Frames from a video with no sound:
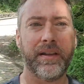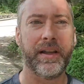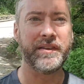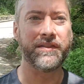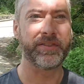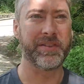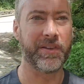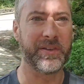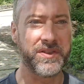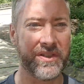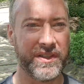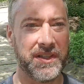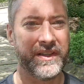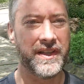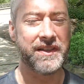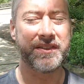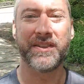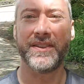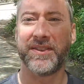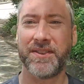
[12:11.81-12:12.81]
And so she
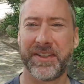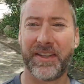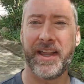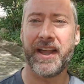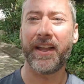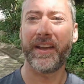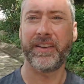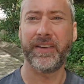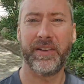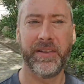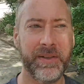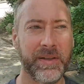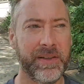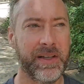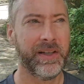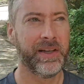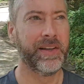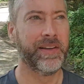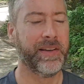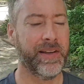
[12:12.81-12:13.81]
listens to that.
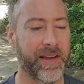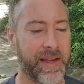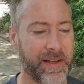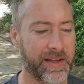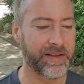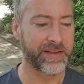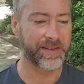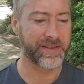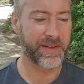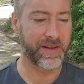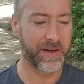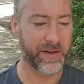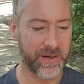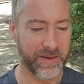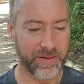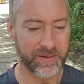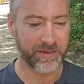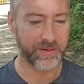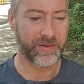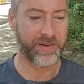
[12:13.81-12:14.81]
And
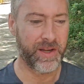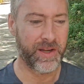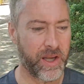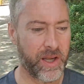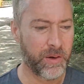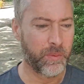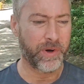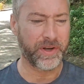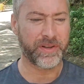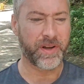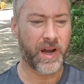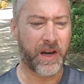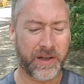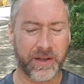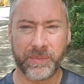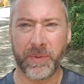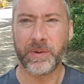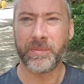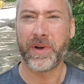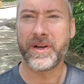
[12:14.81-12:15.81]
so we
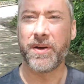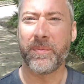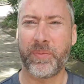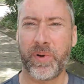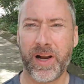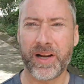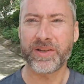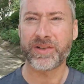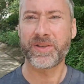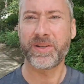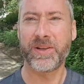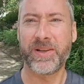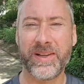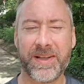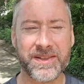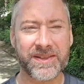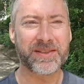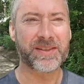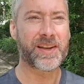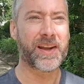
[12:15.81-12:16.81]
talked about my depression
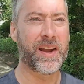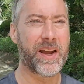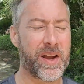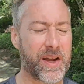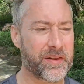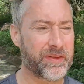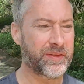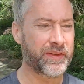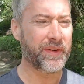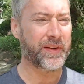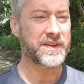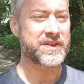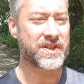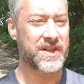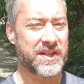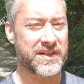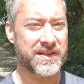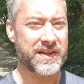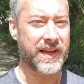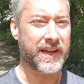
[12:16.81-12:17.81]
and stuff, and
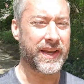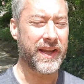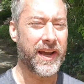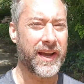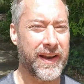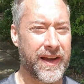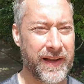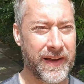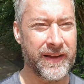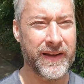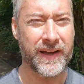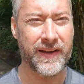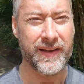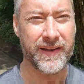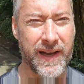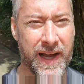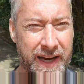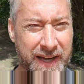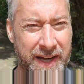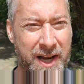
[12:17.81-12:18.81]
she's like, yeah,
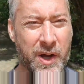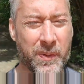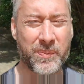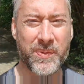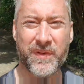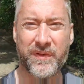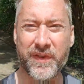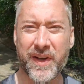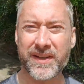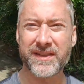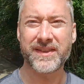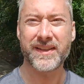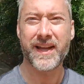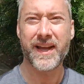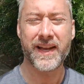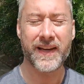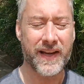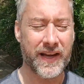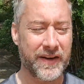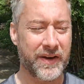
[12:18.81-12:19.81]
I can help you fix
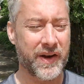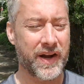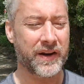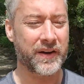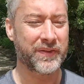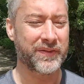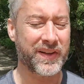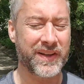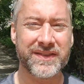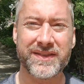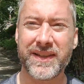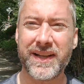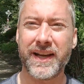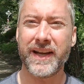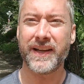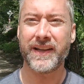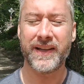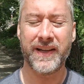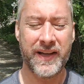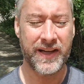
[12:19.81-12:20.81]
that. I know how to fix
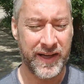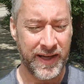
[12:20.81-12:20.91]
that.